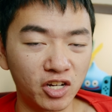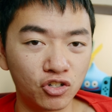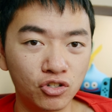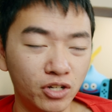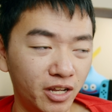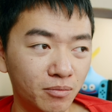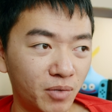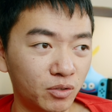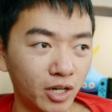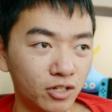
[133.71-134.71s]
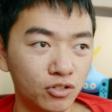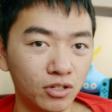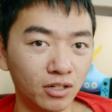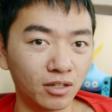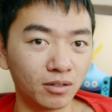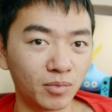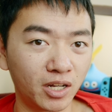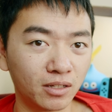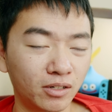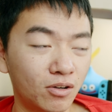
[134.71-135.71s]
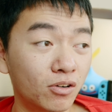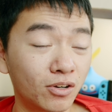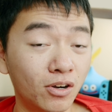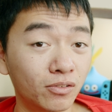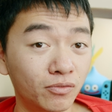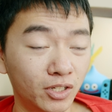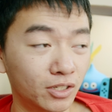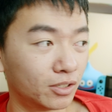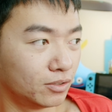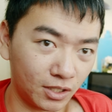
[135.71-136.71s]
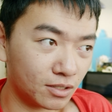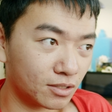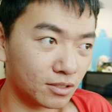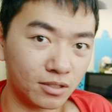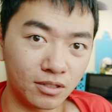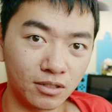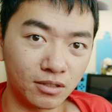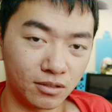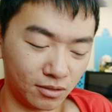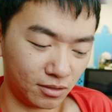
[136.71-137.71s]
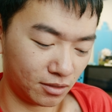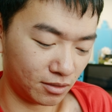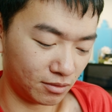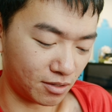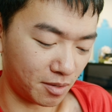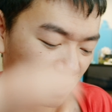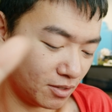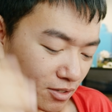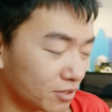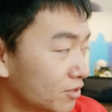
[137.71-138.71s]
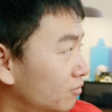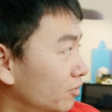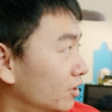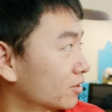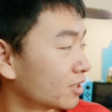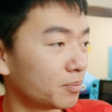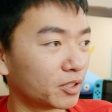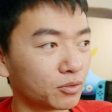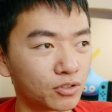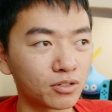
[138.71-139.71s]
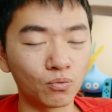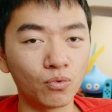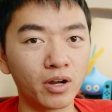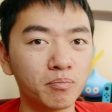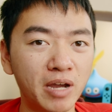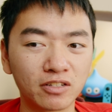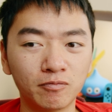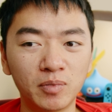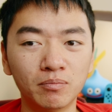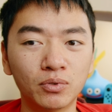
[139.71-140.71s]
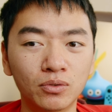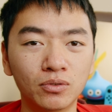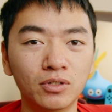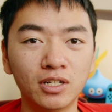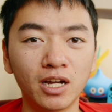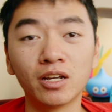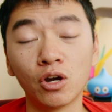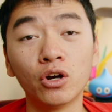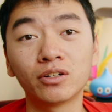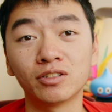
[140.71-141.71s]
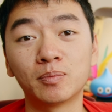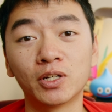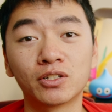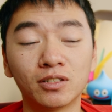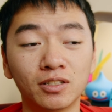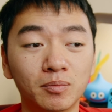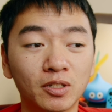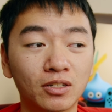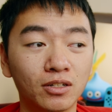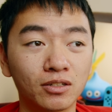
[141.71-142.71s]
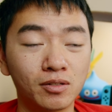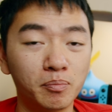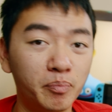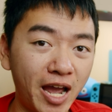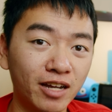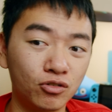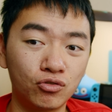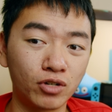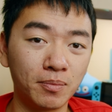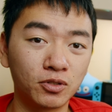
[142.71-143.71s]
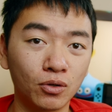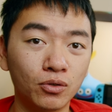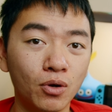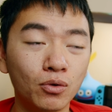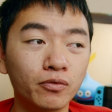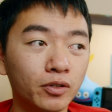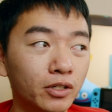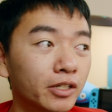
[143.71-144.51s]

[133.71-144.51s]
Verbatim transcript: my shin, my right shin in my like Hong Kong video. This is, uh, not, I mean not as severe as that but it was just one massive pimple and it hurt especially because the bag straps go over